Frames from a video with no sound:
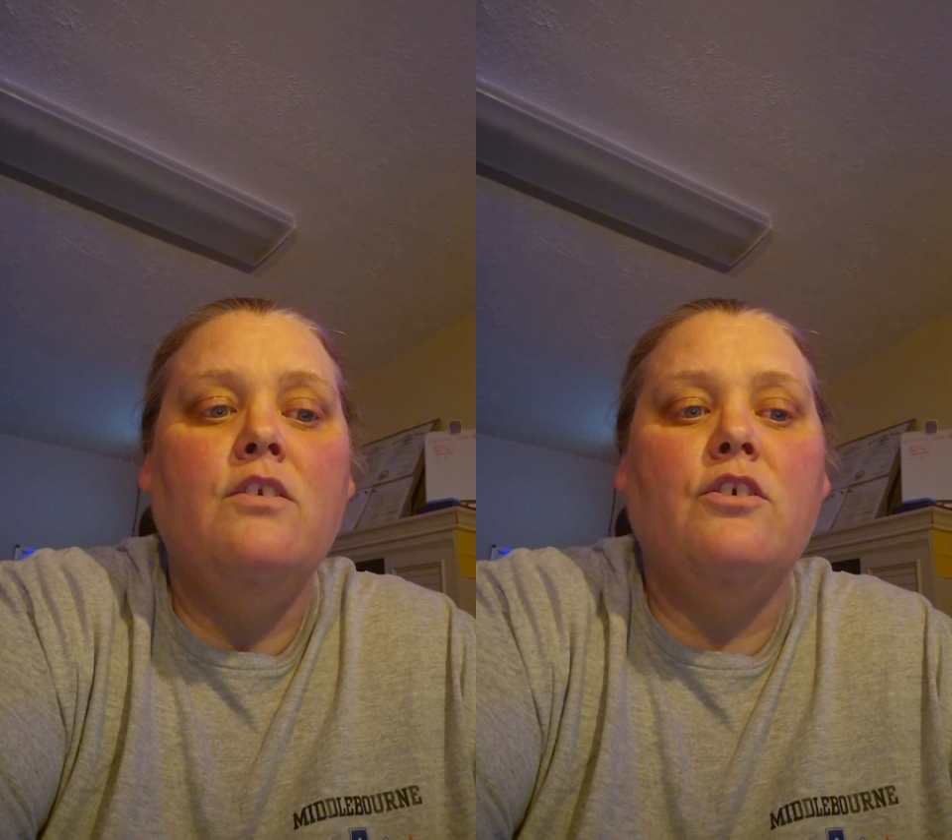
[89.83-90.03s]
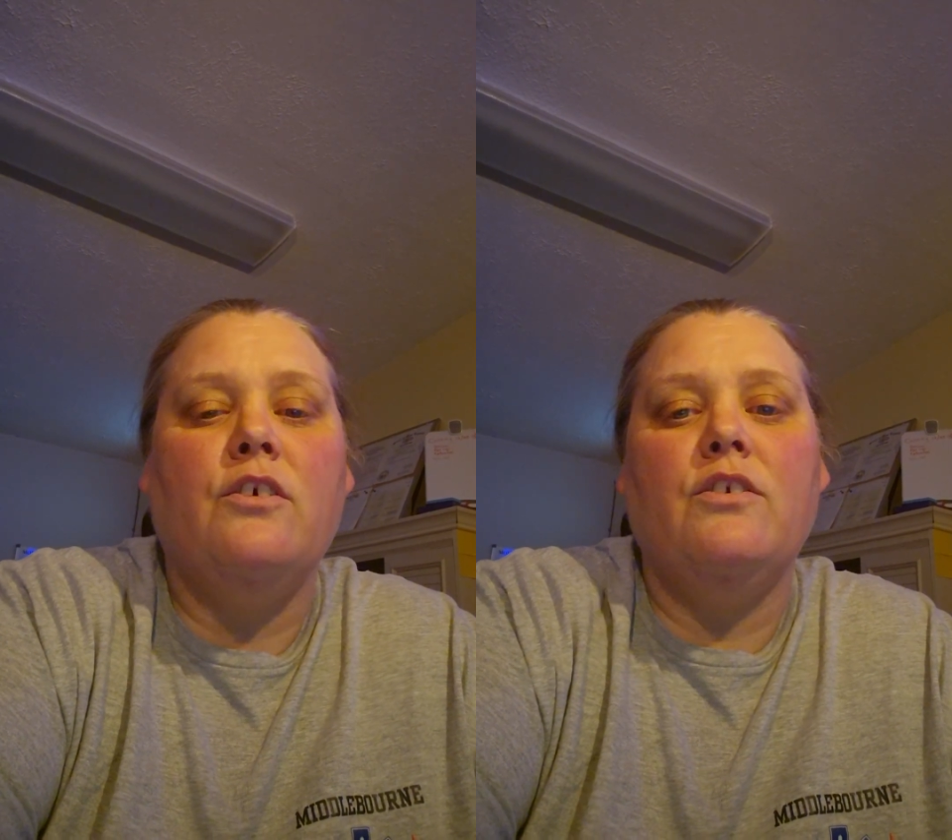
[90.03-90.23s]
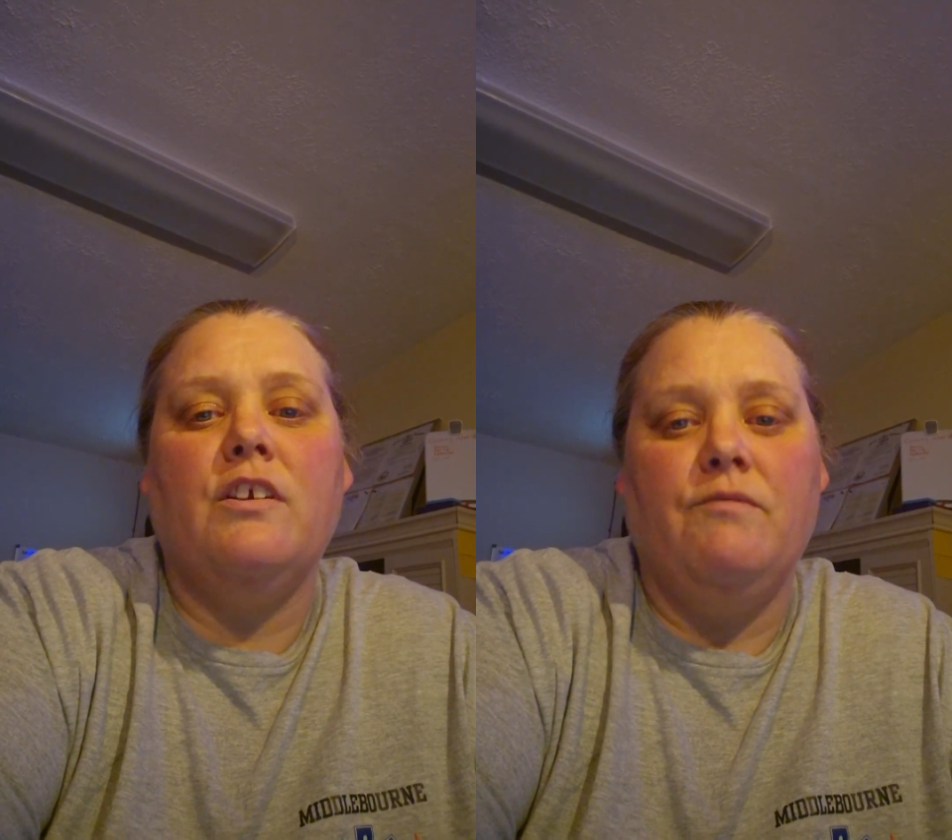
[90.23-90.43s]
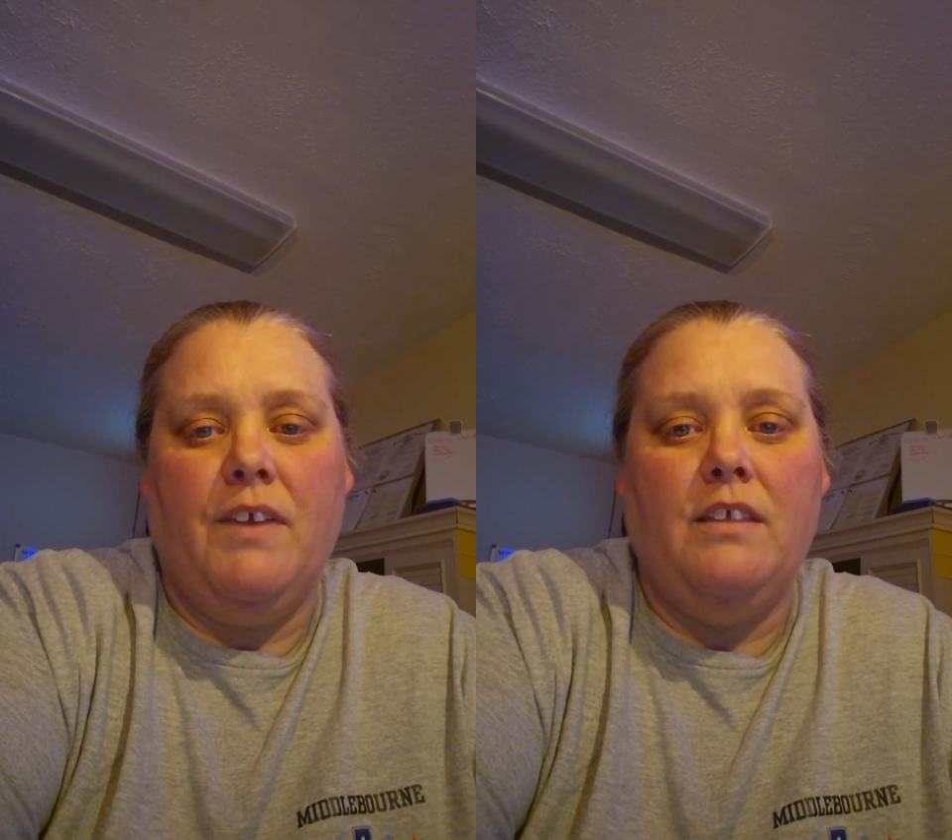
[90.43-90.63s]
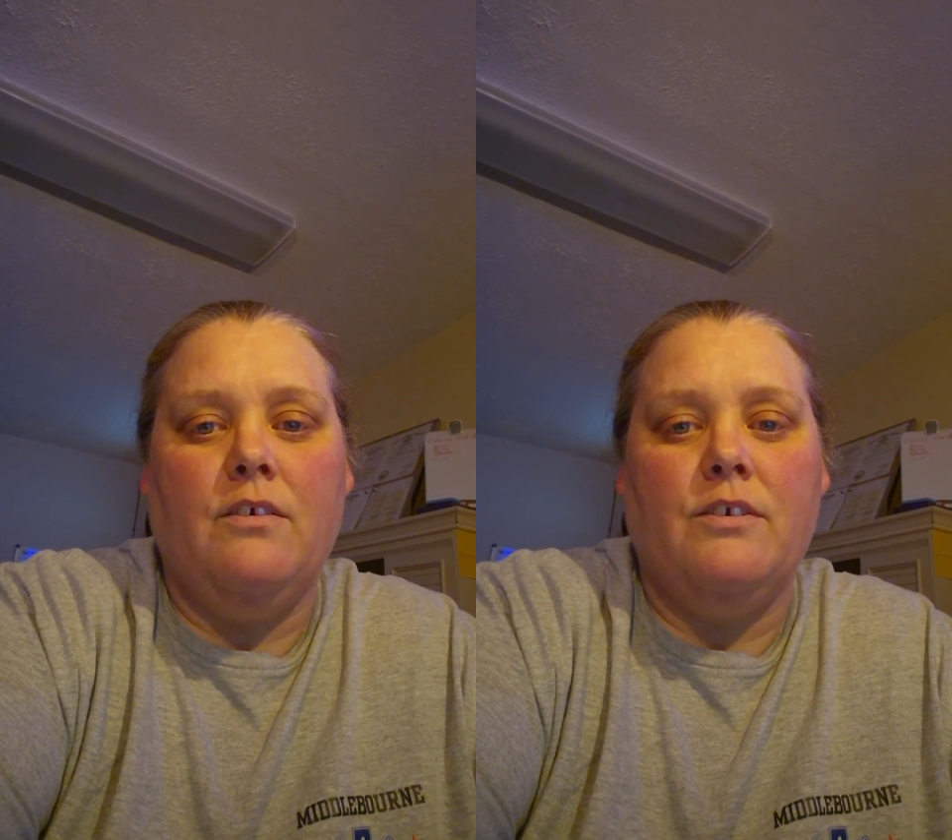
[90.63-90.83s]
Church and
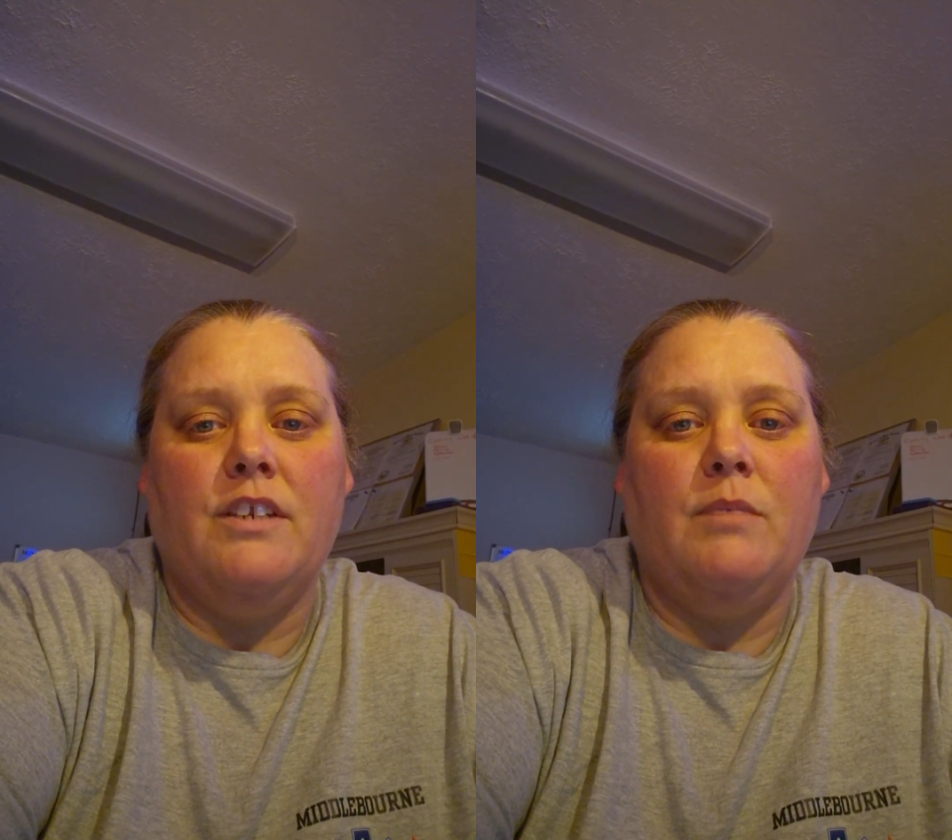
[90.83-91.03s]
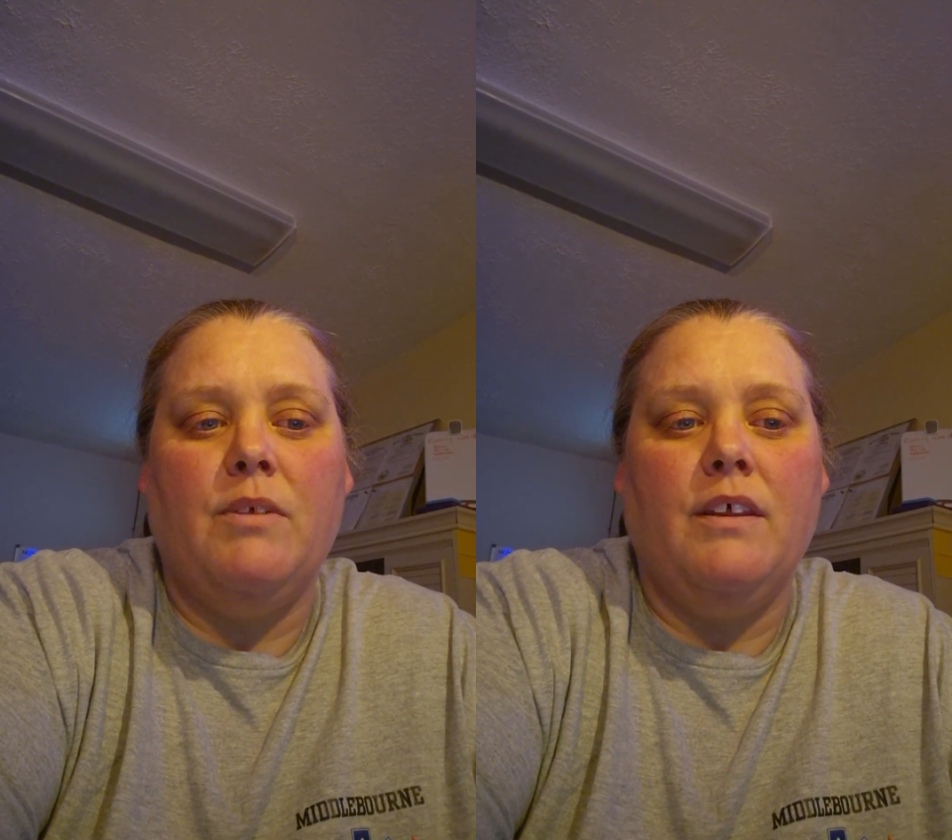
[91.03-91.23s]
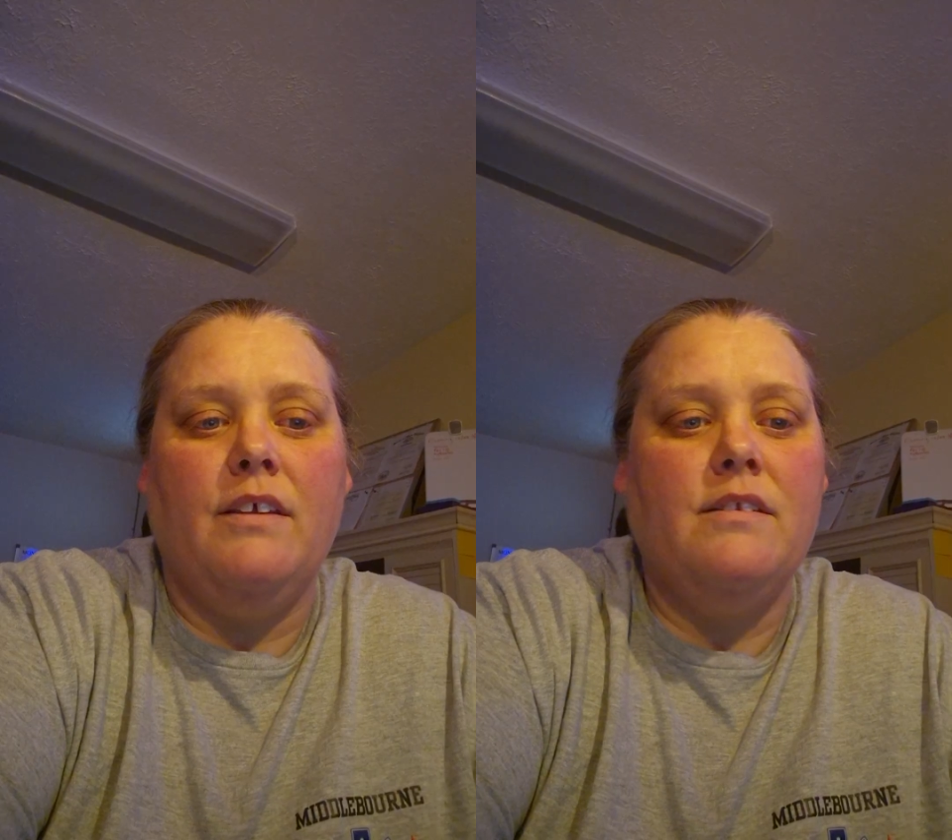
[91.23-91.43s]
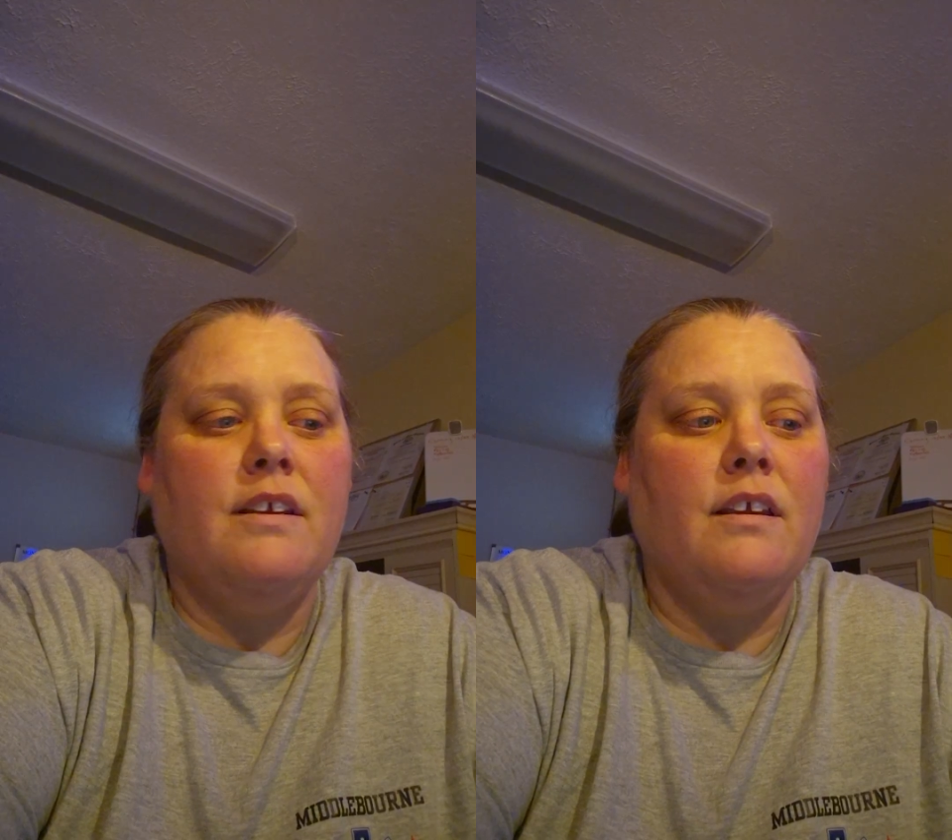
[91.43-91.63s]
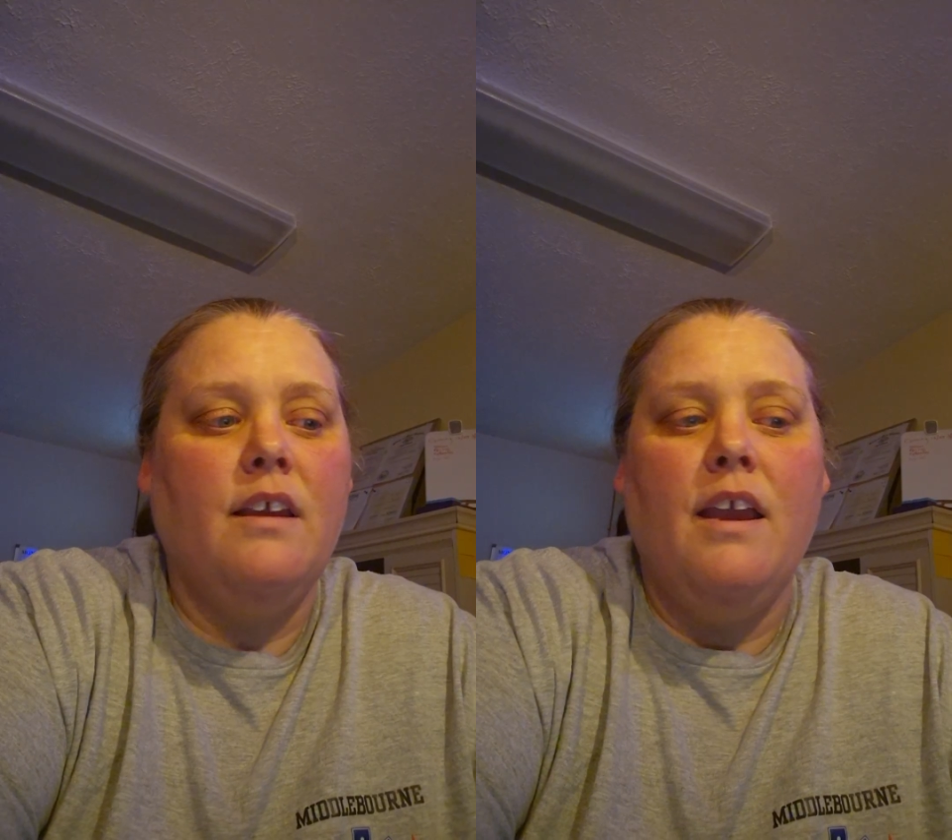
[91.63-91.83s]
faith are
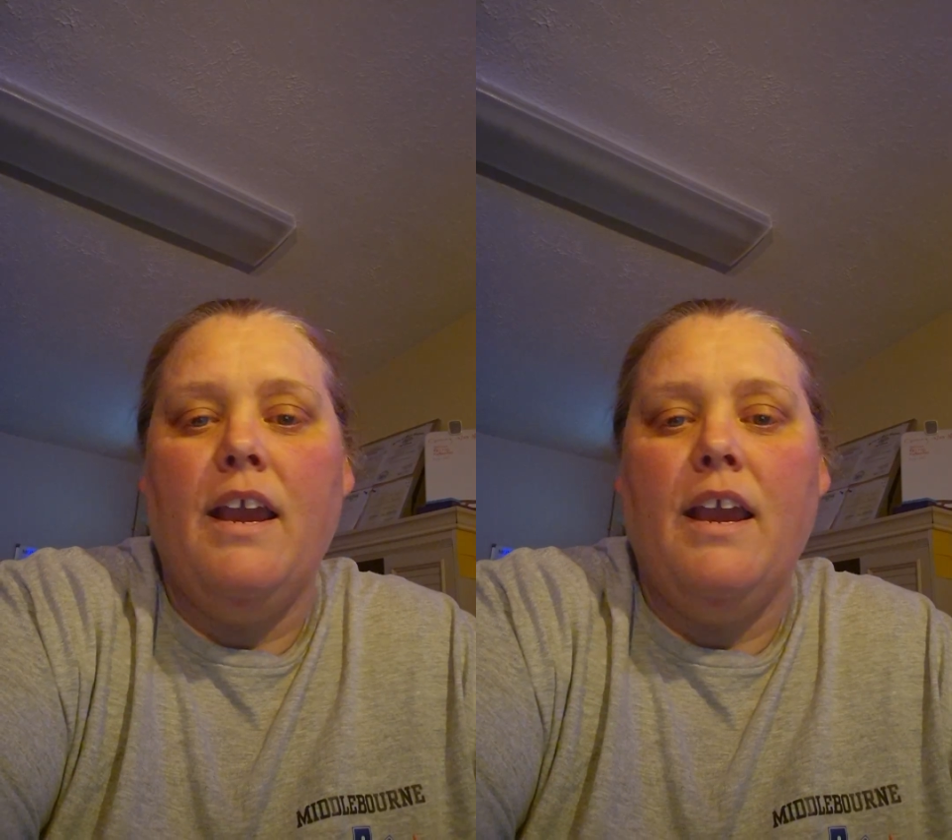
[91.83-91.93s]
stabilizing,